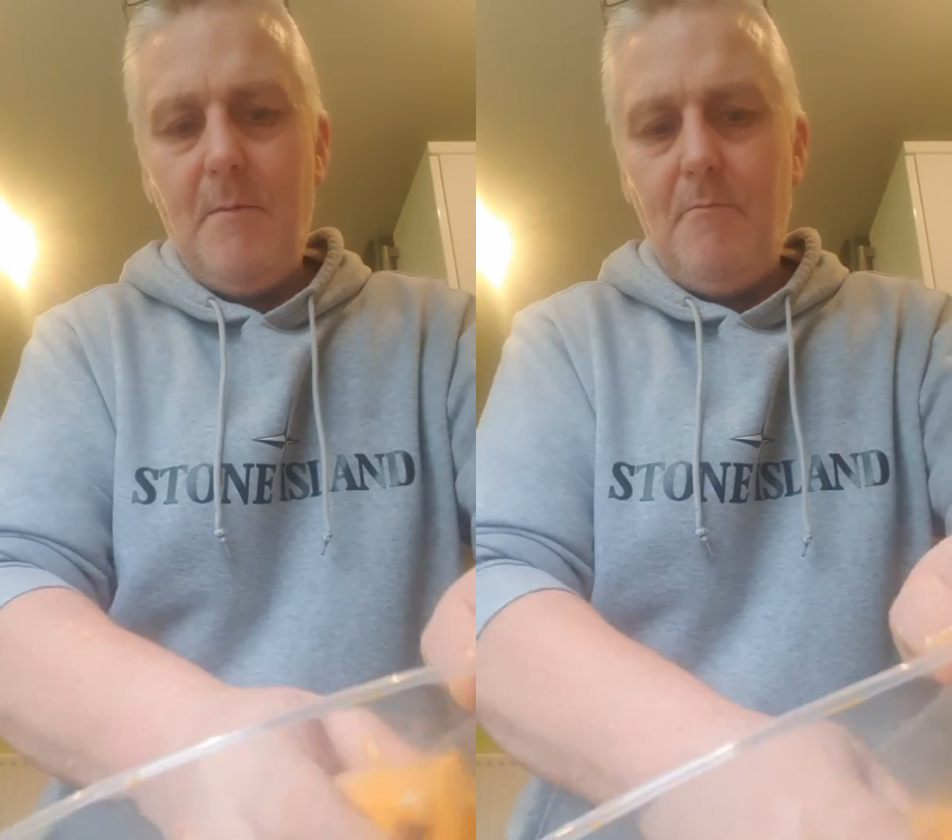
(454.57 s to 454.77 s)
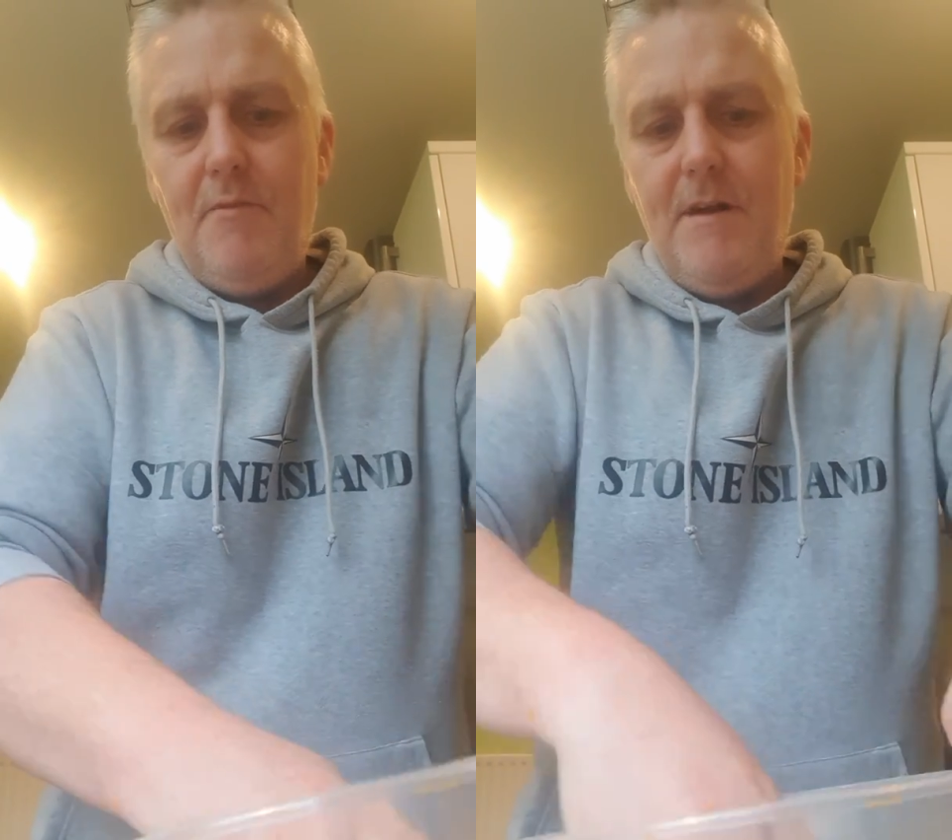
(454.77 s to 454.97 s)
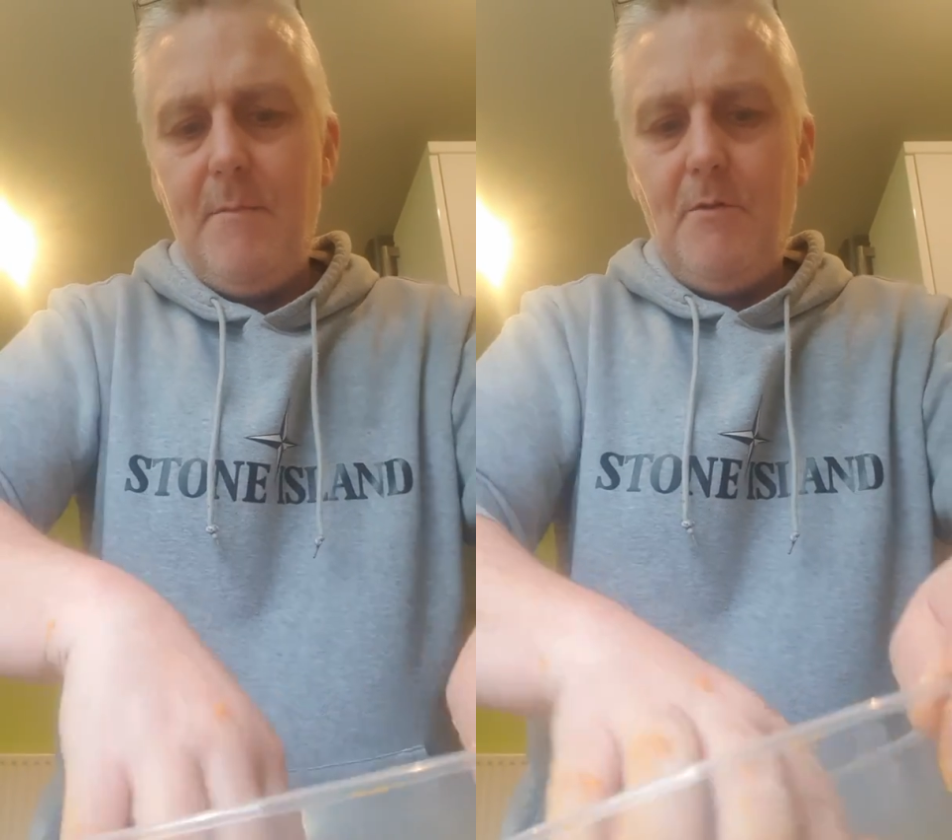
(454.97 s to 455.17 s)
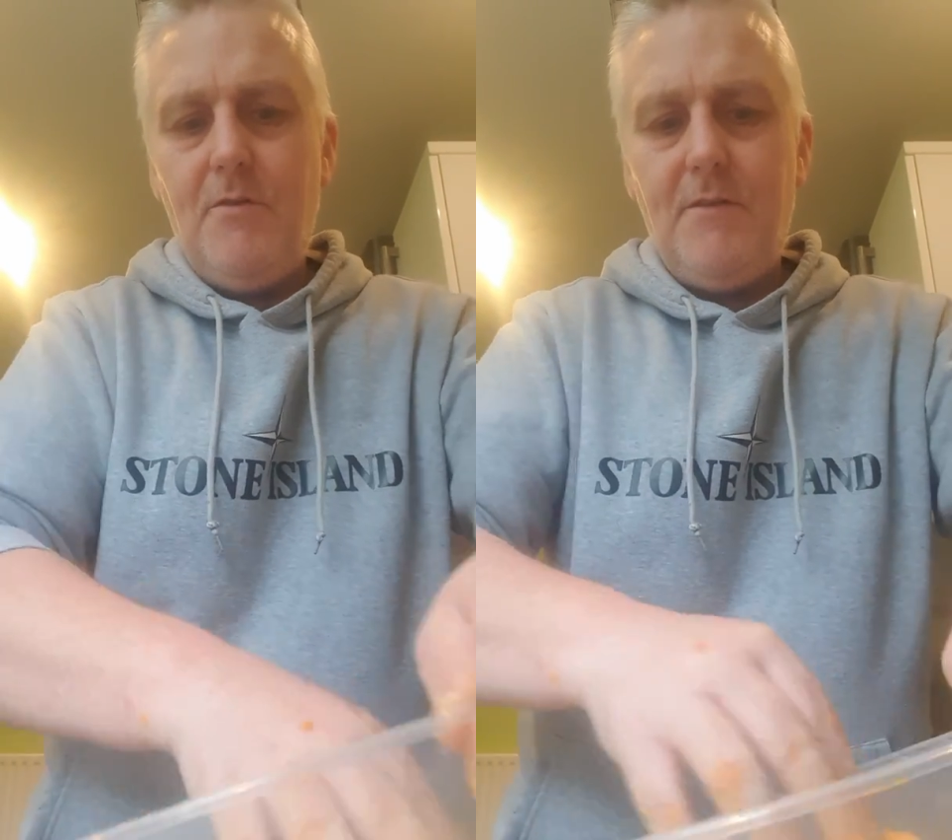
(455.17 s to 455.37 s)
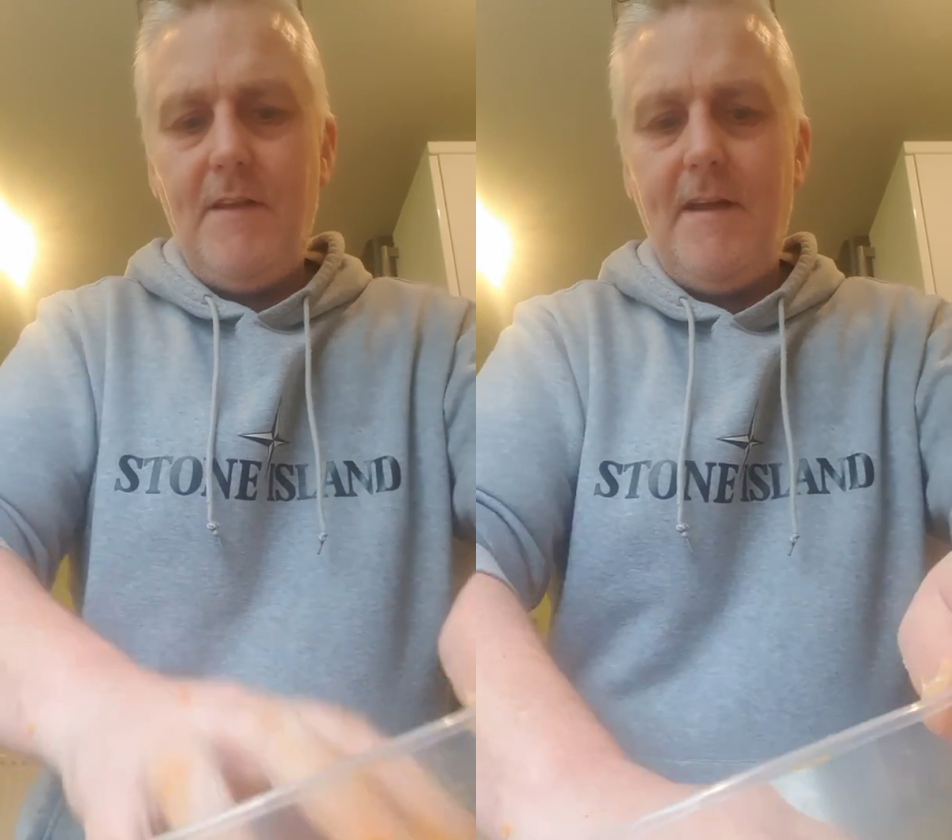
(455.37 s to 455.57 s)
Pretty much
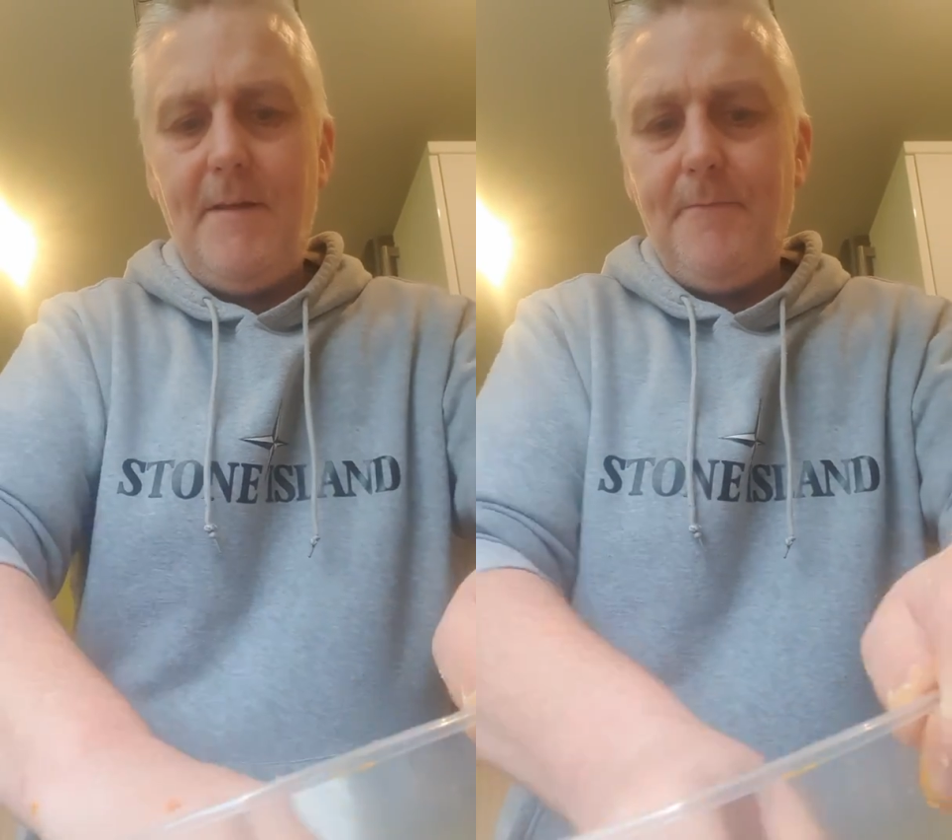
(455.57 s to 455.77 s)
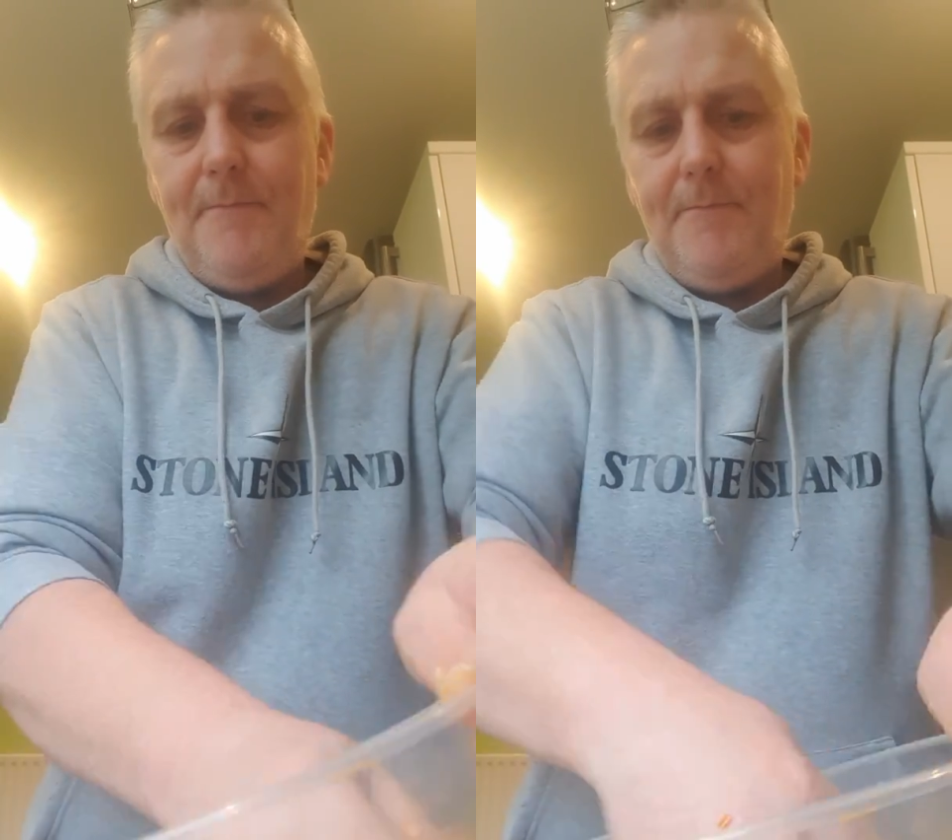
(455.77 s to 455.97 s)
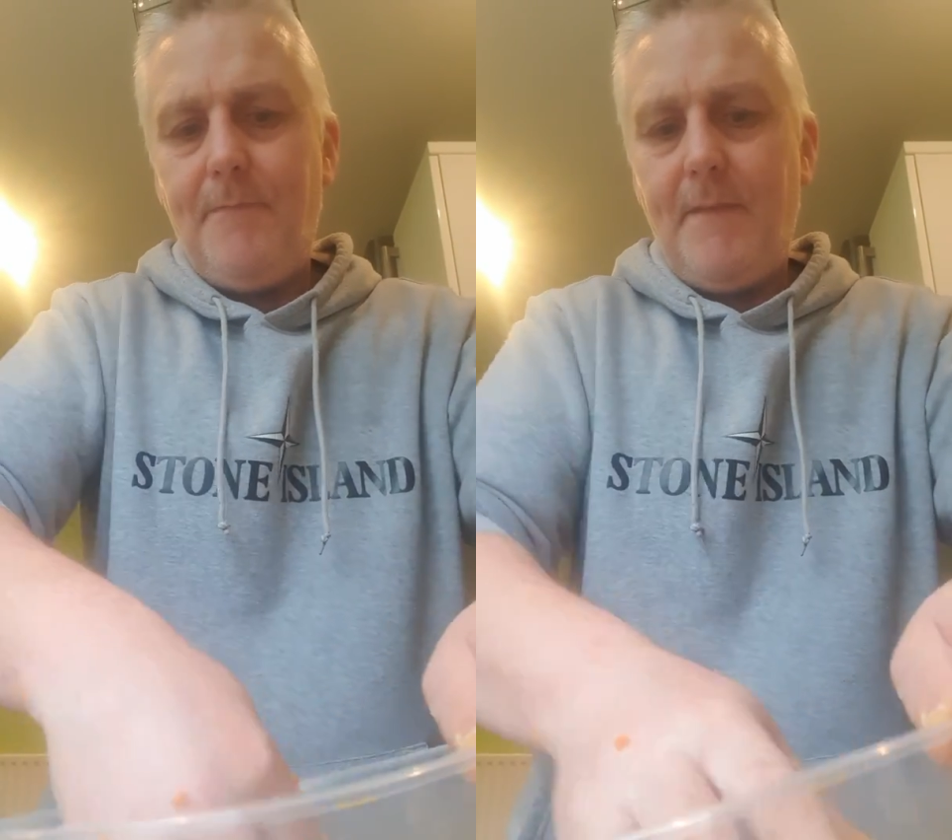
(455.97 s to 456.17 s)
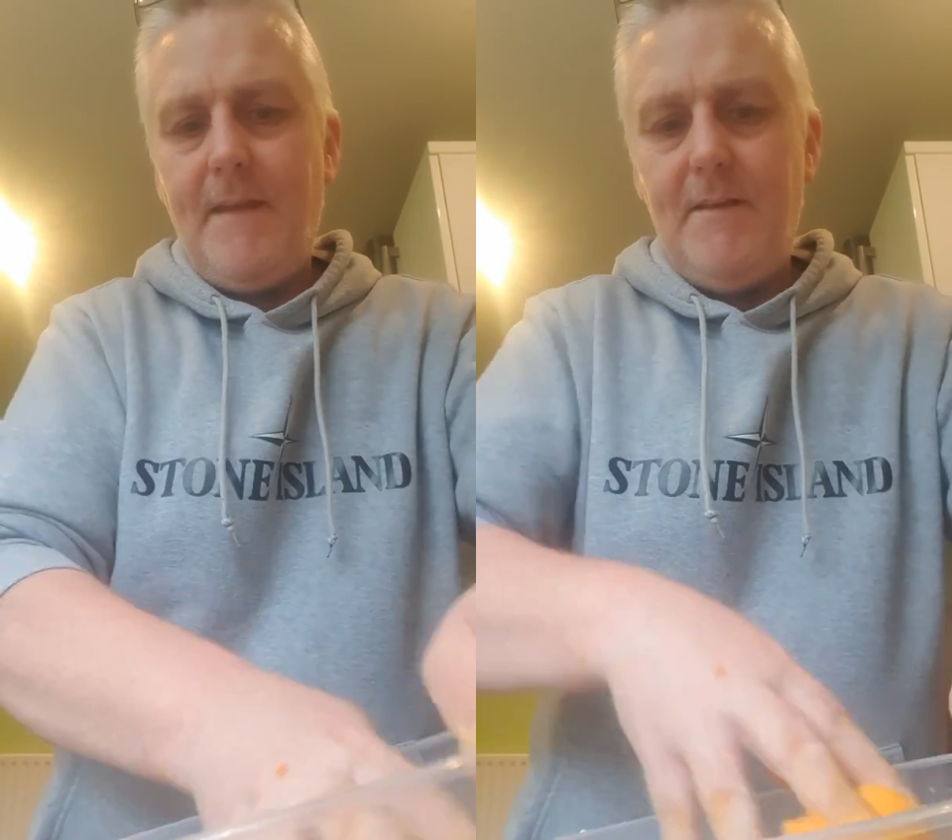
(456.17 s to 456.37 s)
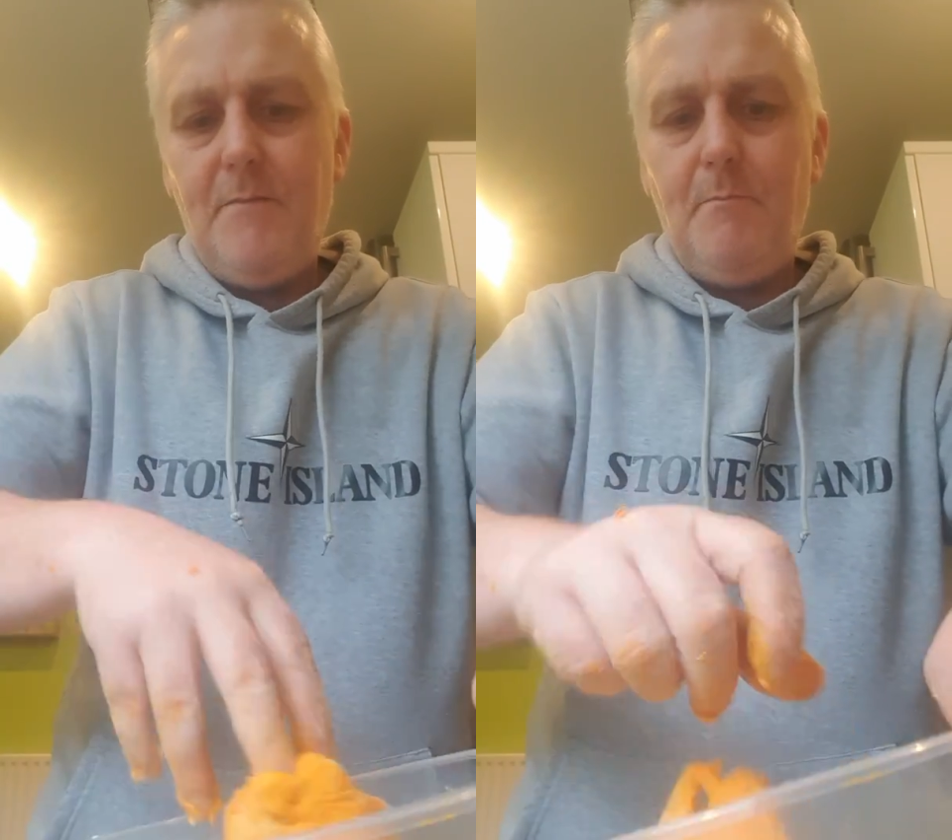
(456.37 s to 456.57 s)
there.
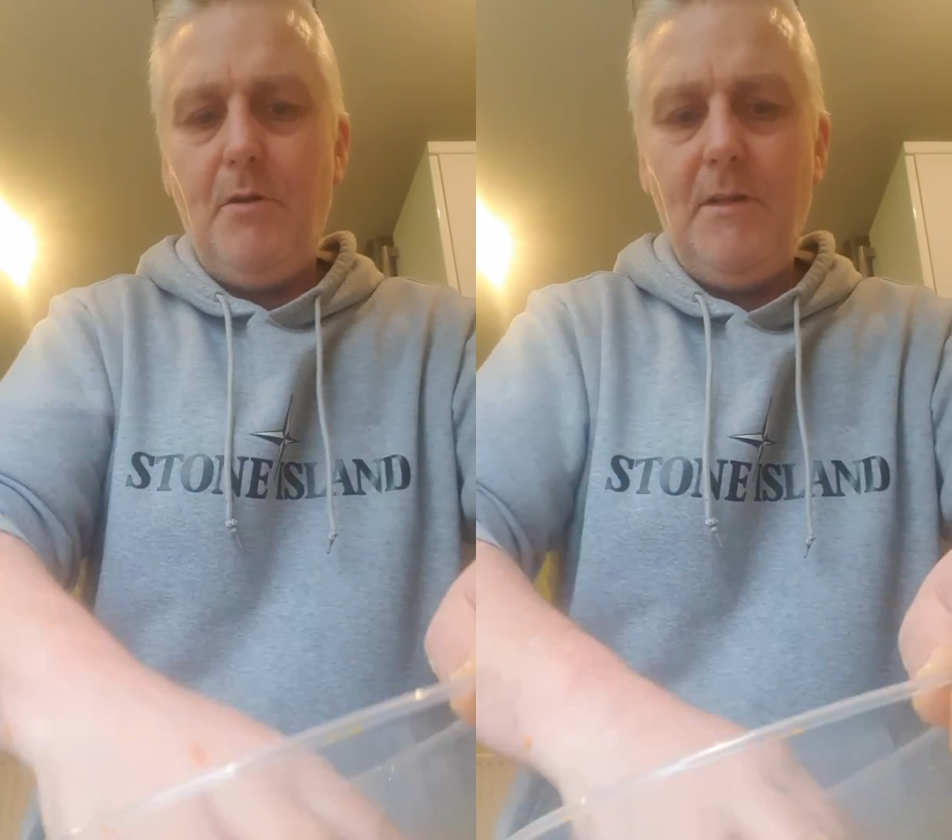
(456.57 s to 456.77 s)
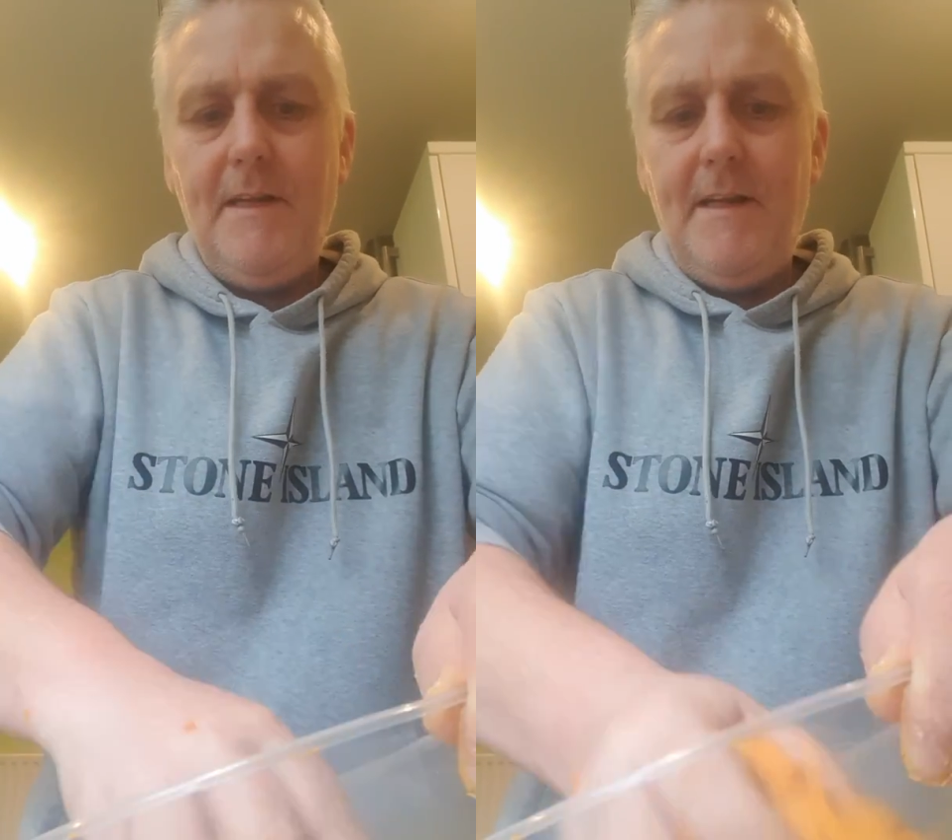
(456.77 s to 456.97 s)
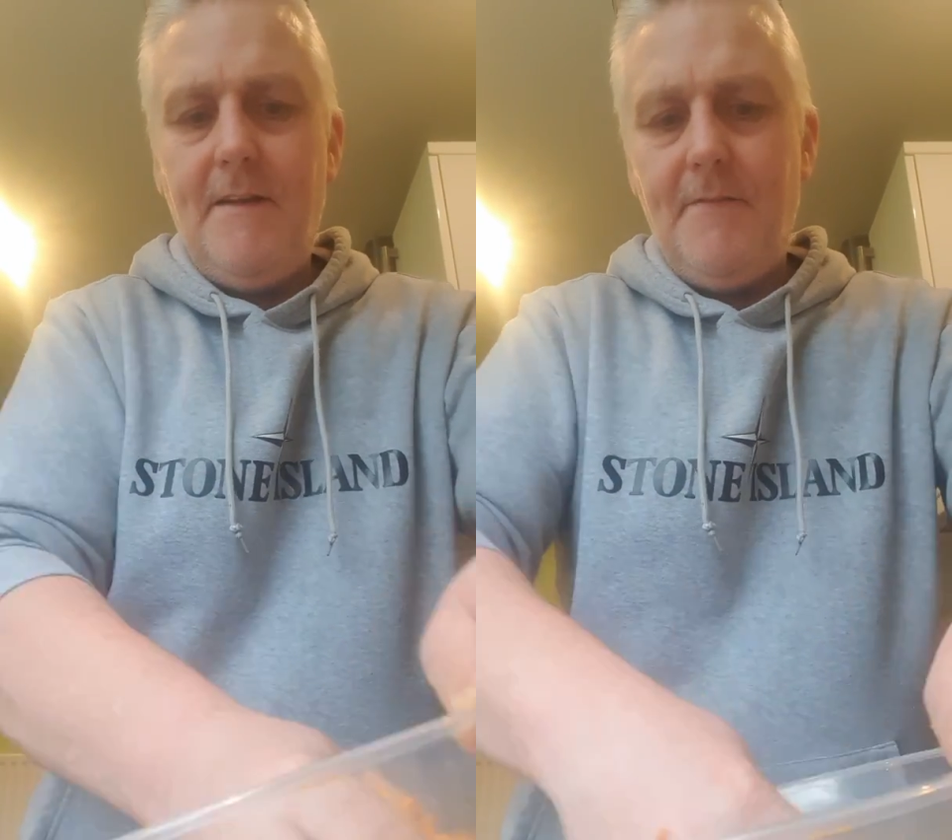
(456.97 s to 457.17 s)
It's pulling